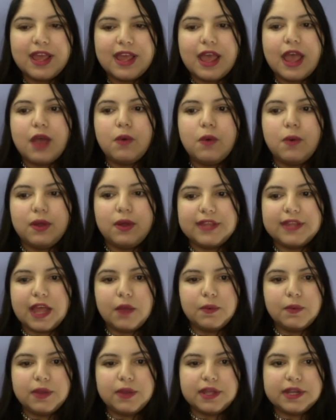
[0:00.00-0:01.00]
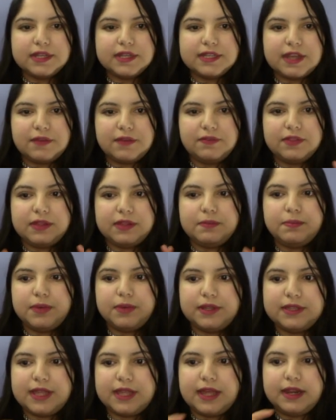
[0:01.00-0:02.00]
Well, now we're going to definitely
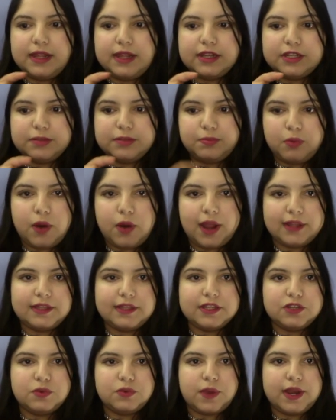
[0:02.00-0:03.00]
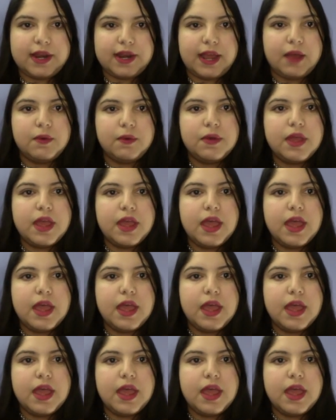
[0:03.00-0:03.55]
put that into practice right now.